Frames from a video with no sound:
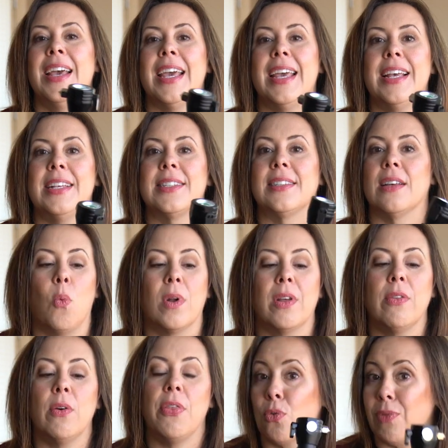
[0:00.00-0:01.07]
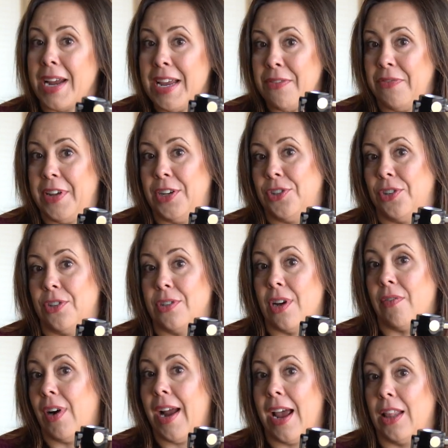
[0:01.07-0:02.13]
is one of the great features
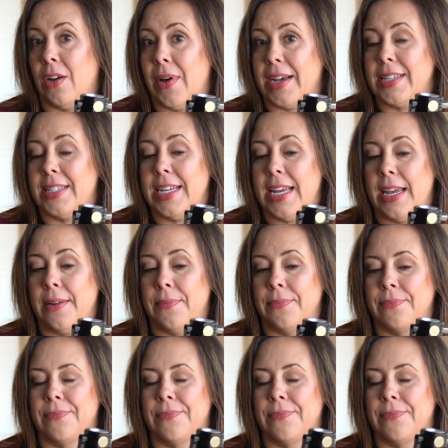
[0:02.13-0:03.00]
of our HaloXT.